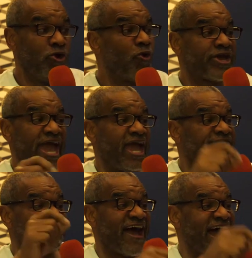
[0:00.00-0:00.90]
You
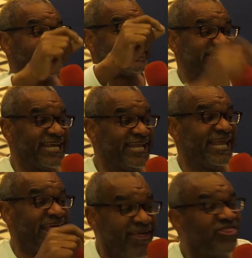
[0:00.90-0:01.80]
can't find
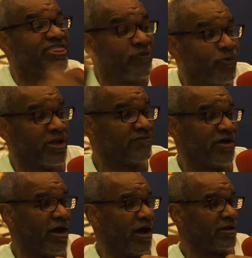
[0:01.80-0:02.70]
sin in the will
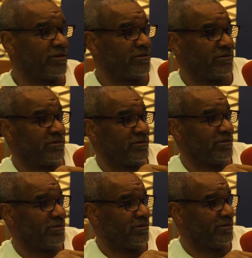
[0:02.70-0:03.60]
of God. That's
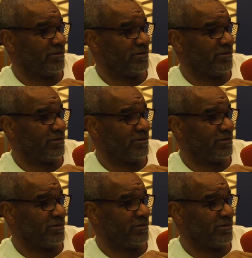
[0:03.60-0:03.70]
right.